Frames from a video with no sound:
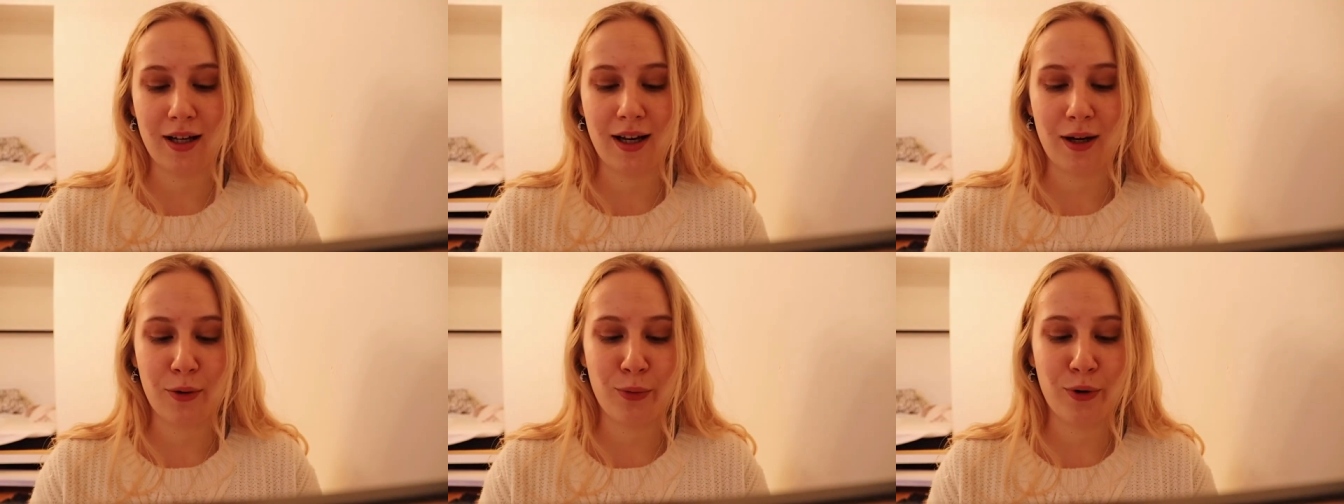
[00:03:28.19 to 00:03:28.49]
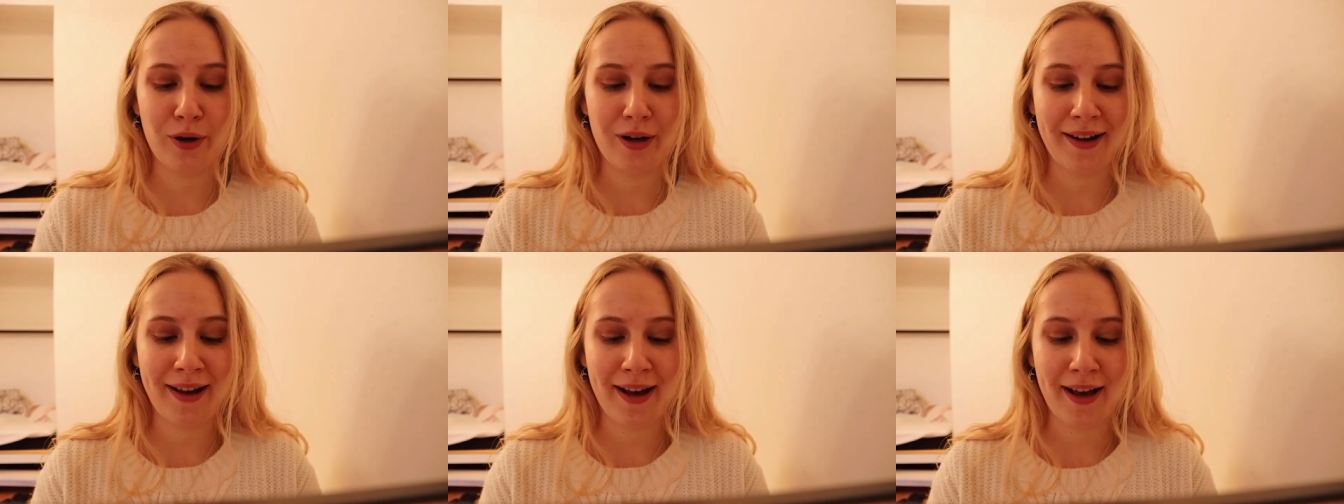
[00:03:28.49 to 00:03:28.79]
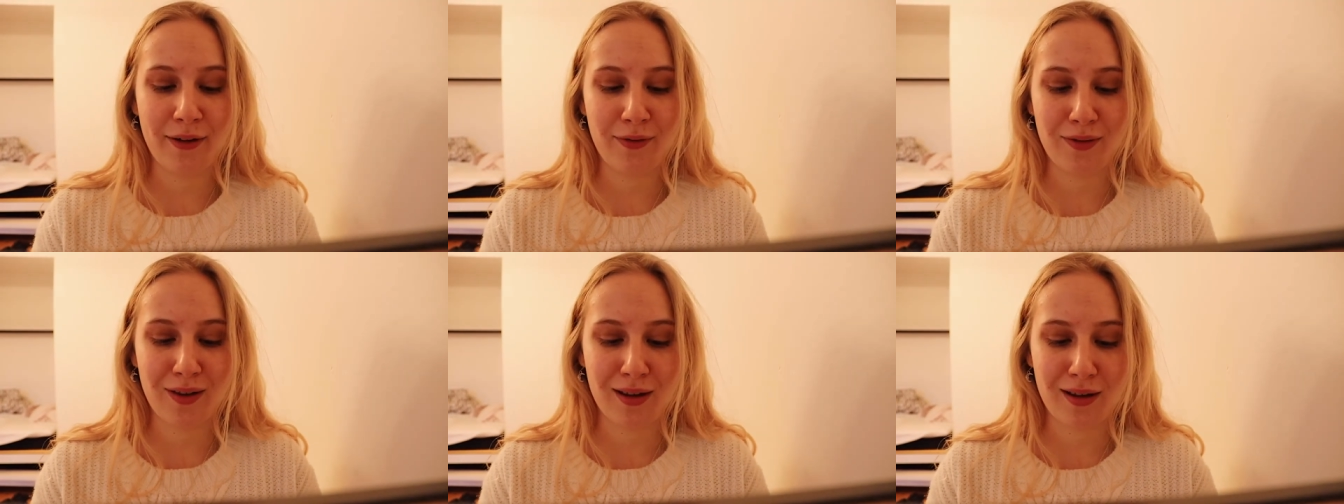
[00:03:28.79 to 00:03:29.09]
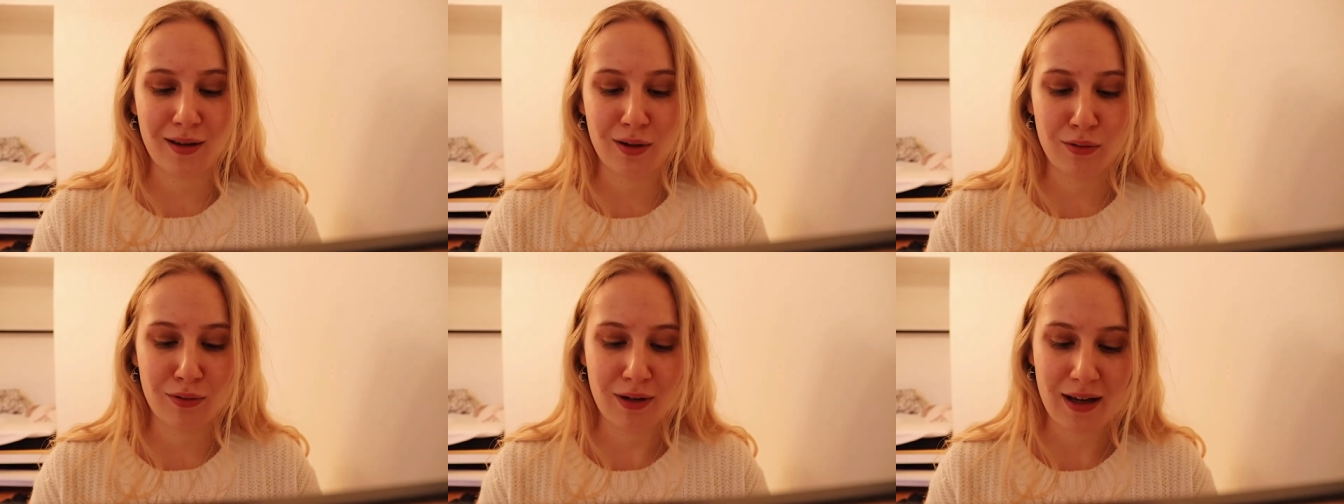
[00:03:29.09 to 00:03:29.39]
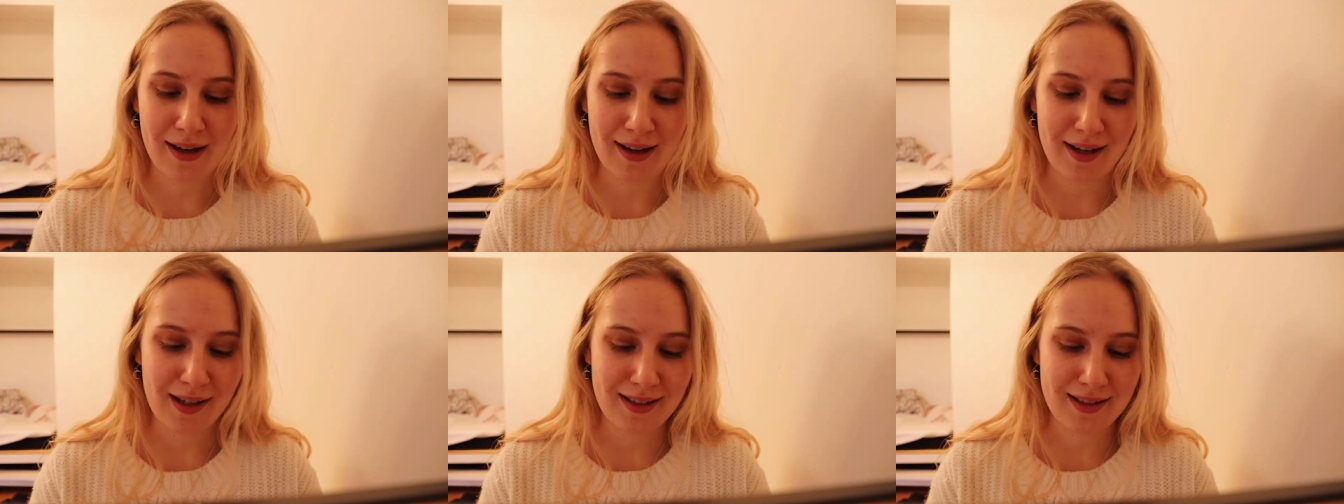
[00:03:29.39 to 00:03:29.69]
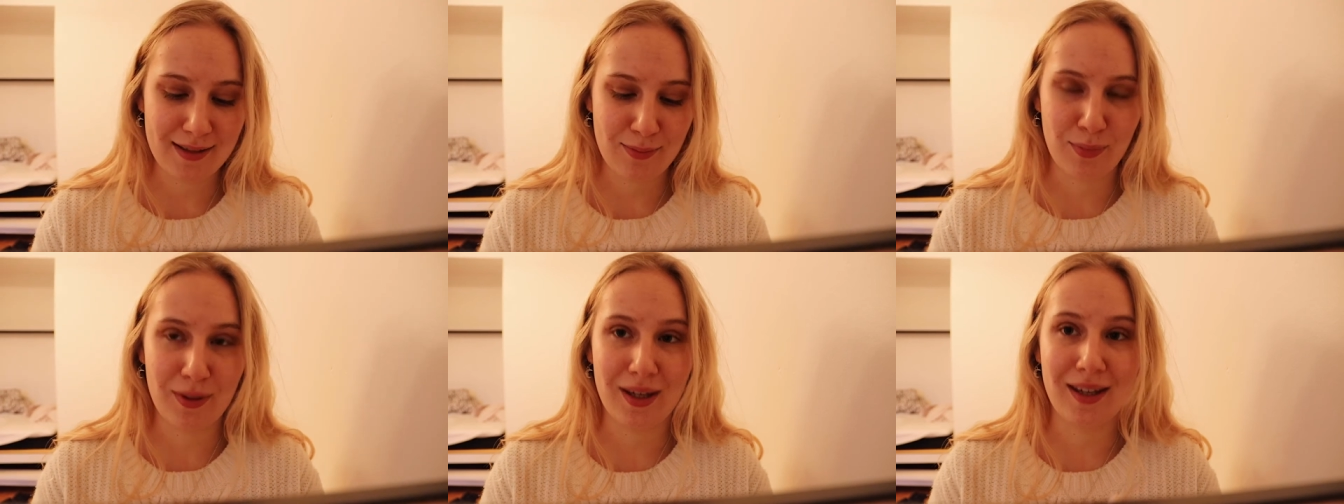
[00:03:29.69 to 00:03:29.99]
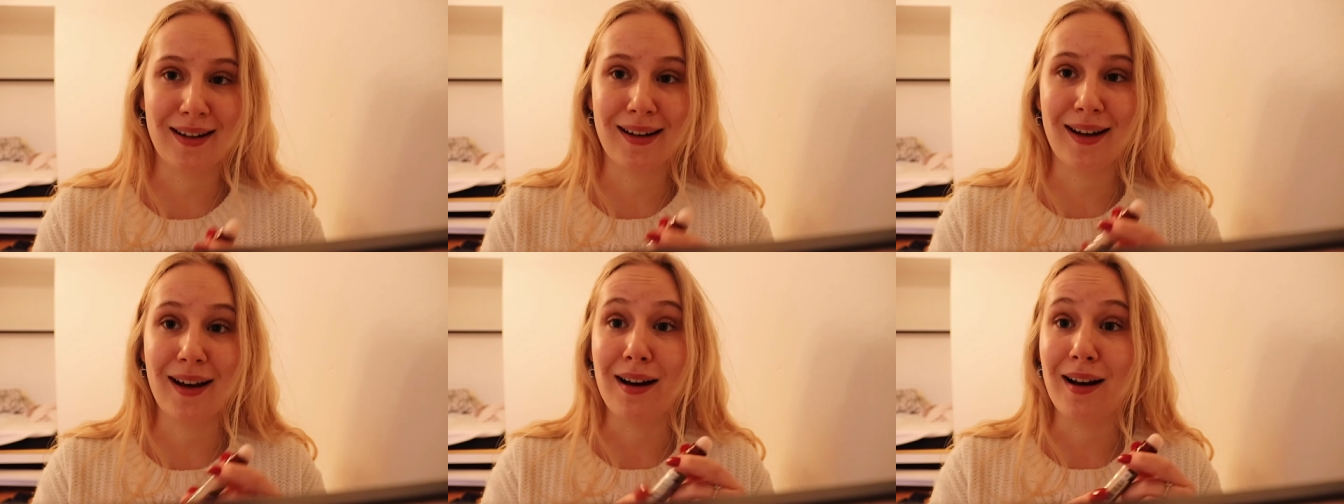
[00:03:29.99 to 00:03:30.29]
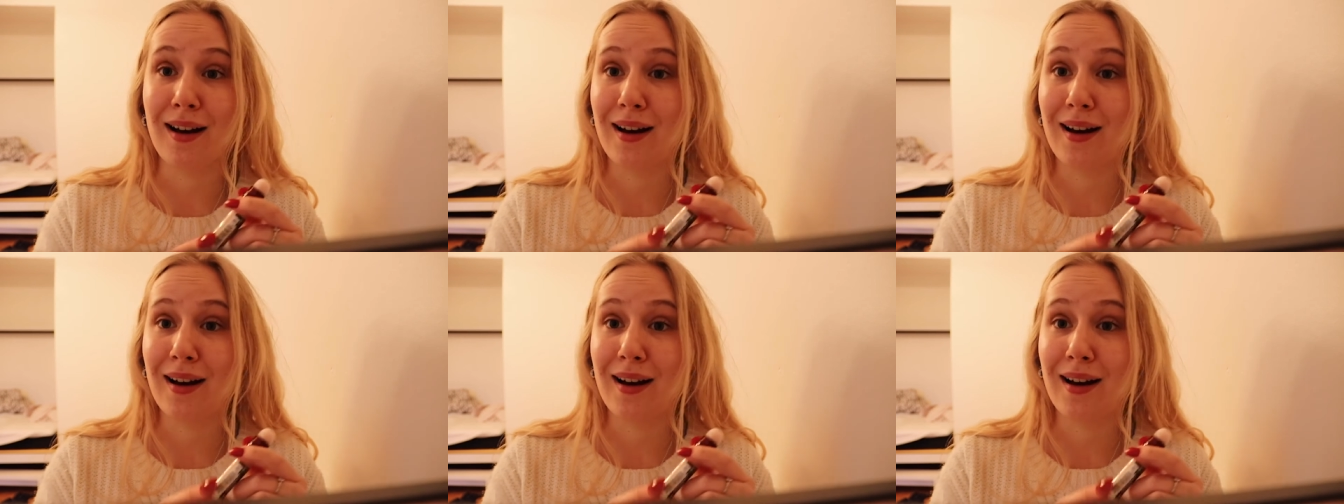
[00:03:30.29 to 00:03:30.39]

How, what have you guys been